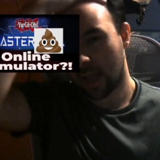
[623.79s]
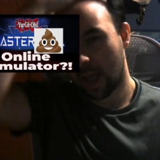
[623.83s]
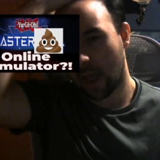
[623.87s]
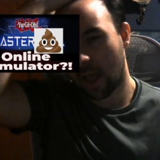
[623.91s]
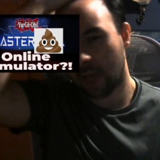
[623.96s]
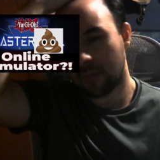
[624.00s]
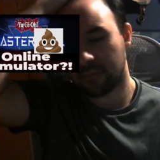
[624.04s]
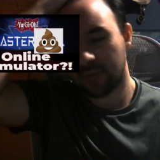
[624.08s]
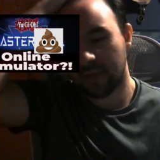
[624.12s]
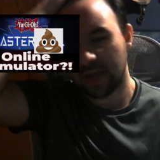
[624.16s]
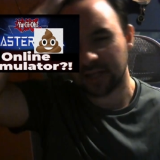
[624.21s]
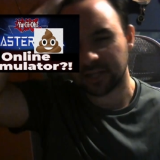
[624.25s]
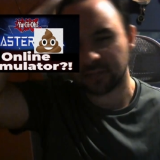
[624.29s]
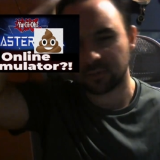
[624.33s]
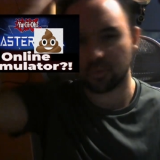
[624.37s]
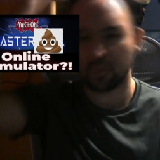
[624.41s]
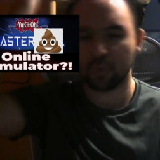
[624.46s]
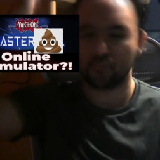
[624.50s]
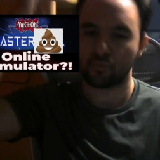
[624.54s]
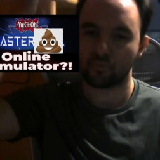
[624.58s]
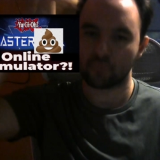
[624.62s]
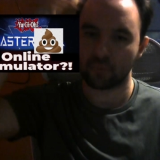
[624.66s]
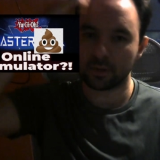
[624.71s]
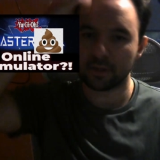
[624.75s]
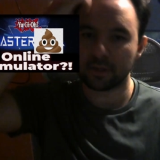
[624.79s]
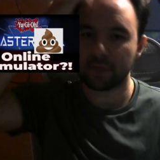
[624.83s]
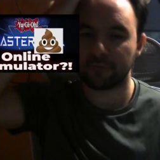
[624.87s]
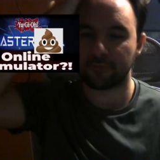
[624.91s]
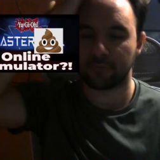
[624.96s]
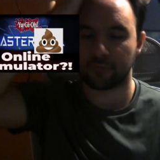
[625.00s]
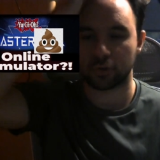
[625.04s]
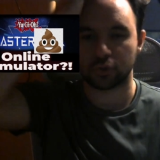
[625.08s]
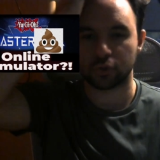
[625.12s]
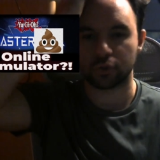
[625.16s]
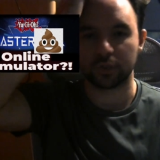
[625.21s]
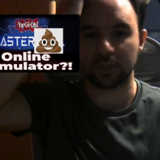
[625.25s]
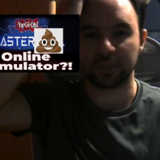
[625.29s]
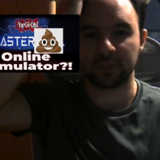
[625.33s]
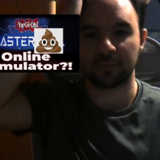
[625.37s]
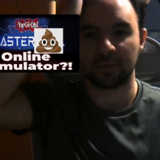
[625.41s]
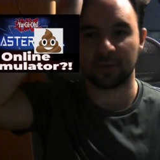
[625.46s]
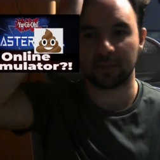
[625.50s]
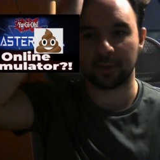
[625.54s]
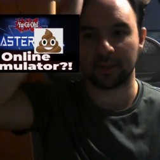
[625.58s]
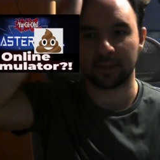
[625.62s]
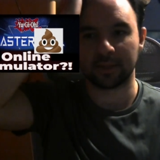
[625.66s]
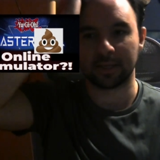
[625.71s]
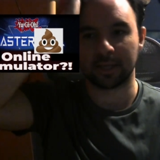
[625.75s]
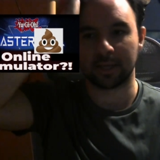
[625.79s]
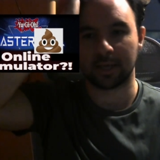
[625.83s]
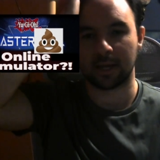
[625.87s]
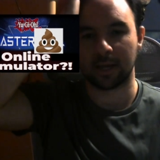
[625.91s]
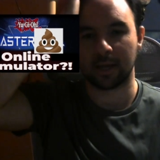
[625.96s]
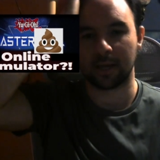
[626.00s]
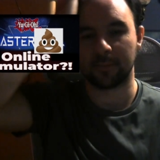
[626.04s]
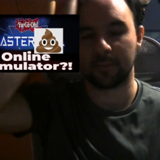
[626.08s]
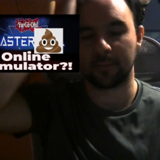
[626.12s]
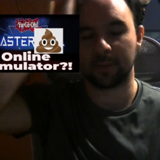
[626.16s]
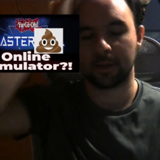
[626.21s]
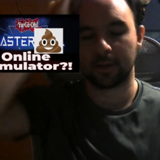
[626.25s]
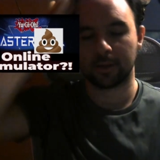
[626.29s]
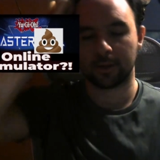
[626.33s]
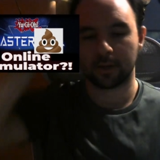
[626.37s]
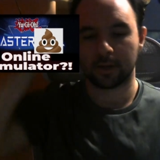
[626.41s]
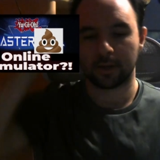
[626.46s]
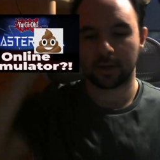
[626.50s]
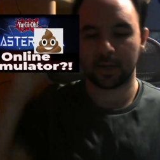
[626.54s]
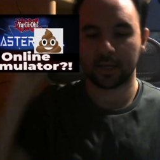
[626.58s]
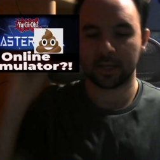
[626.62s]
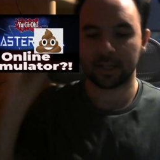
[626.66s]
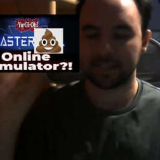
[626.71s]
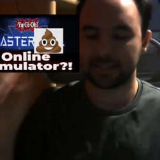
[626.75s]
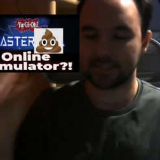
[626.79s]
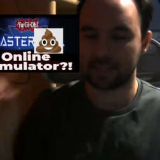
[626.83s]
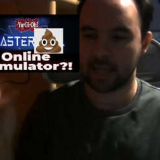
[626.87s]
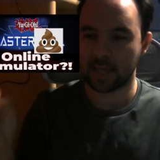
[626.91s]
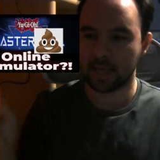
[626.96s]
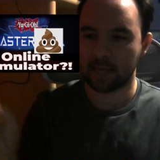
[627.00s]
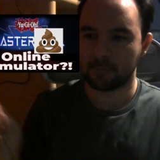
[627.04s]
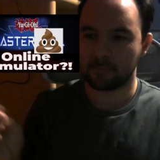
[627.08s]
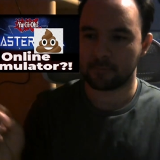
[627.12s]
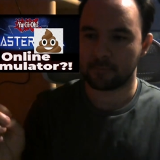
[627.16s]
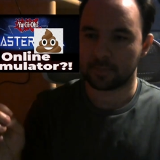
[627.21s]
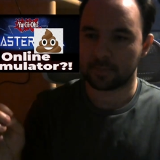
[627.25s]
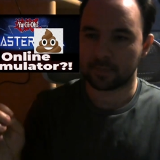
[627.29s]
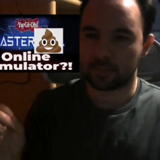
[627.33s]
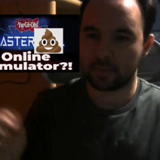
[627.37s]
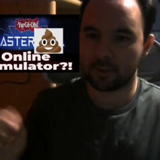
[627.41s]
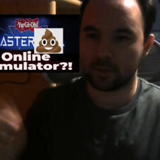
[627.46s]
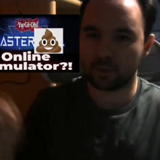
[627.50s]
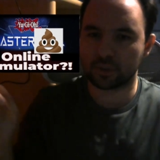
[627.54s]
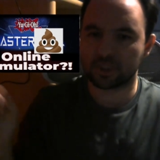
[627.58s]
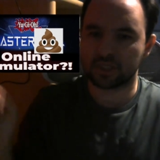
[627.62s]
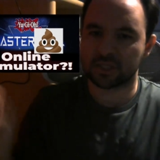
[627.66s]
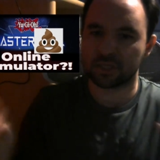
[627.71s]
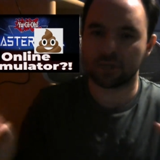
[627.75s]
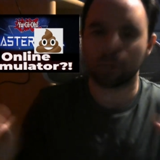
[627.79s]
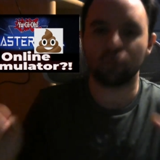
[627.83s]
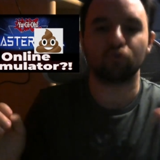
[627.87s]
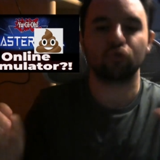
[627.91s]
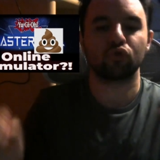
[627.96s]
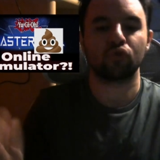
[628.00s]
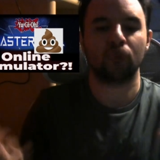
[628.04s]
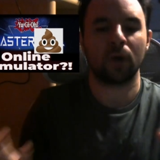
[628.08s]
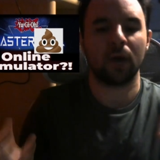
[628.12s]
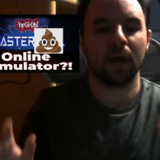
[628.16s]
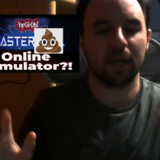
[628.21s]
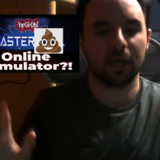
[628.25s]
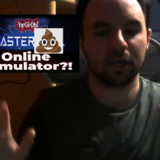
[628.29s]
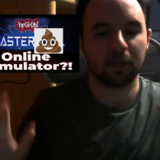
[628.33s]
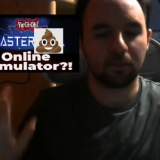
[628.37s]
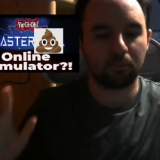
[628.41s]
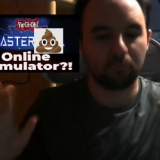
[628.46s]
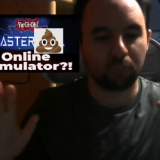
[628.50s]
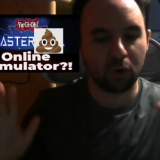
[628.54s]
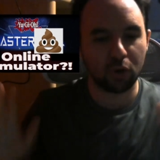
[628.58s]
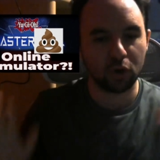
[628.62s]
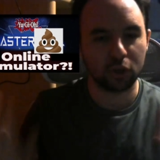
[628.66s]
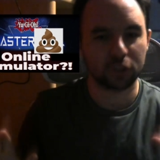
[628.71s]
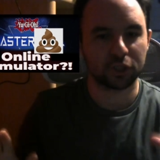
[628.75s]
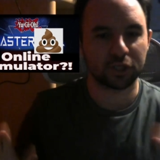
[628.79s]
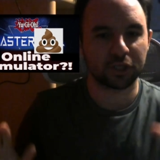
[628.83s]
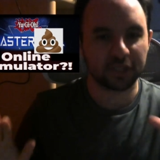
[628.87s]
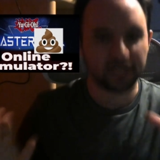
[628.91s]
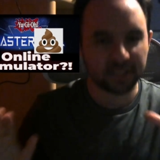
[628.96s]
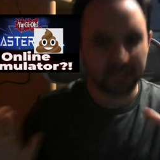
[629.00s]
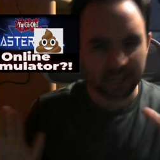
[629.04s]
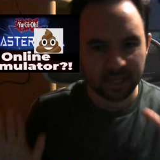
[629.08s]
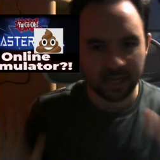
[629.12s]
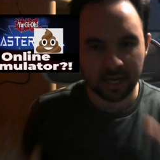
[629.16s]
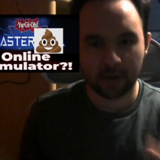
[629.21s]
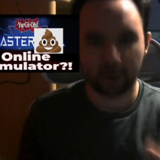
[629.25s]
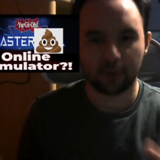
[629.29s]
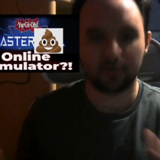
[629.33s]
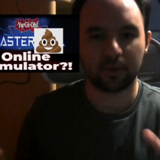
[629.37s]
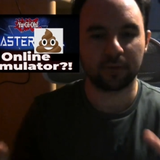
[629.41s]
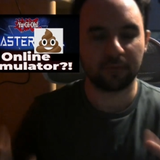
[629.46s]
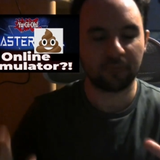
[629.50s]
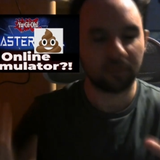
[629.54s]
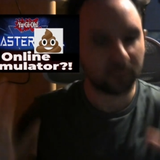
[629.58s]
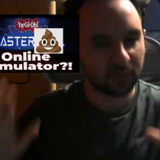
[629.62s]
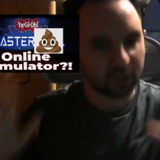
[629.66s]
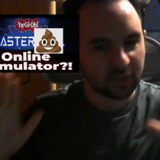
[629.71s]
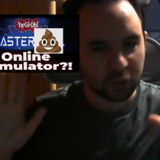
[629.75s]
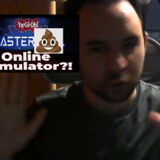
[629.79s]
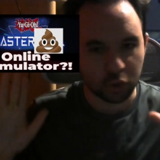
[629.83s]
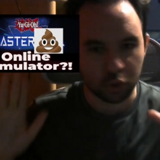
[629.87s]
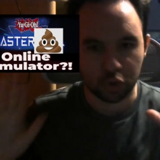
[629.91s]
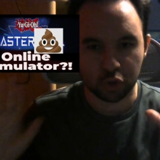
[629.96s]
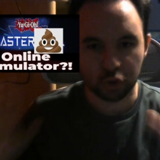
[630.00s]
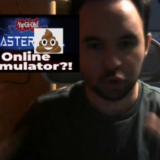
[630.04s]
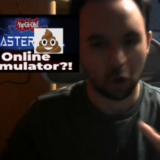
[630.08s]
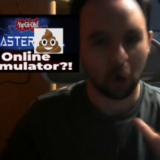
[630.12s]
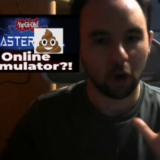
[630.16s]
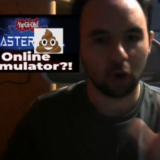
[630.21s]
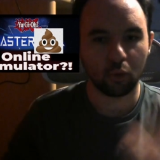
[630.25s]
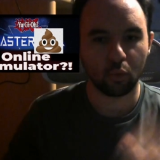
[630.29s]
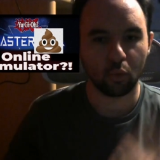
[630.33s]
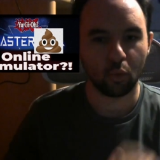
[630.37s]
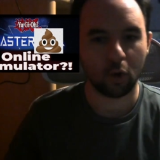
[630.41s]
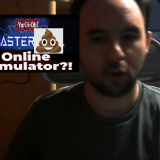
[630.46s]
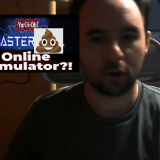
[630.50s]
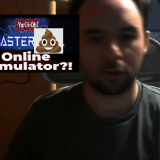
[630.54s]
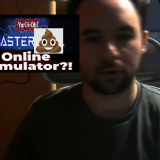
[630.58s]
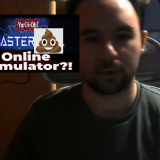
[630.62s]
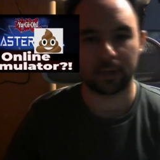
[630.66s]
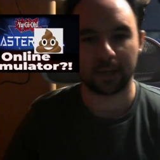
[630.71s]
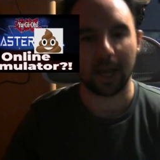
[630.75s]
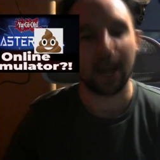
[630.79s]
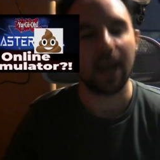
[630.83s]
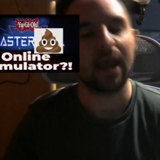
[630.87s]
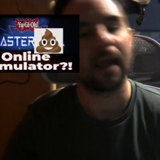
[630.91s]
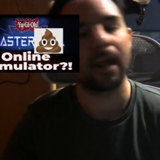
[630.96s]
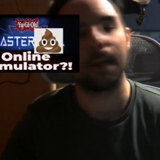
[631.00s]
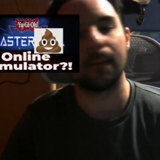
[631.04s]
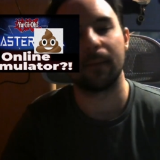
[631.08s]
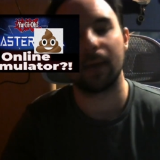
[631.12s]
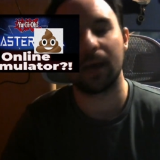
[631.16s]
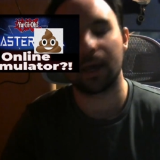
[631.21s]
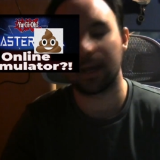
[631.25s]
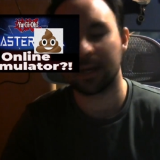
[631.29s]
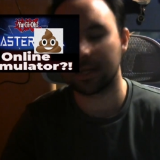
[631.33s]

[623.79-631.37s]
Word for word: And that's what really frustrates me about the game is that they're still trying to push this narrative of this dog water game and